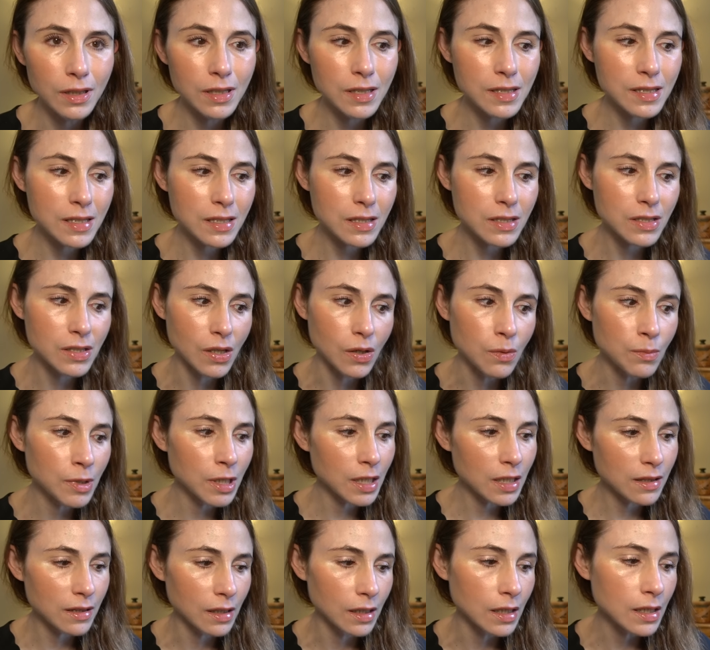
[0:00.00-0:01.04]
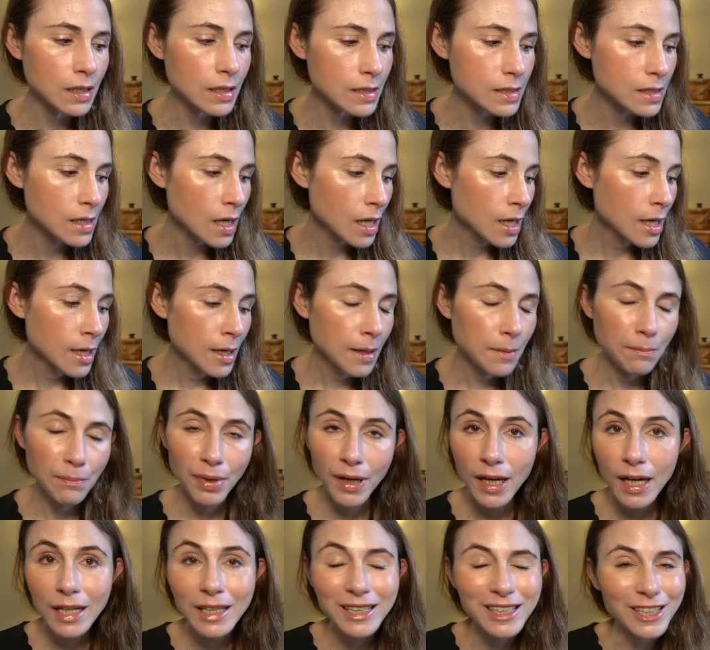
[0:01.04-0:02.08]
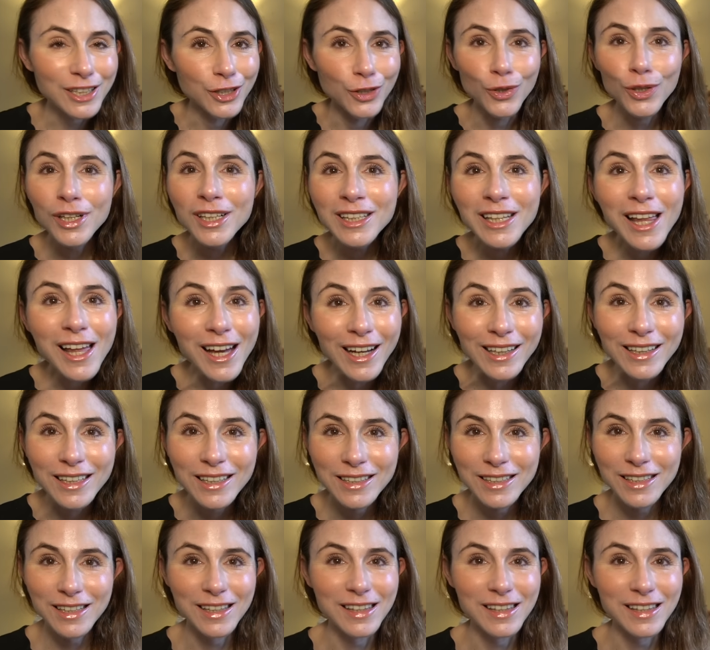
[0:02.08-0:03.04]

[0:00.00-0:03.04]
is in so many things, but you're in luck.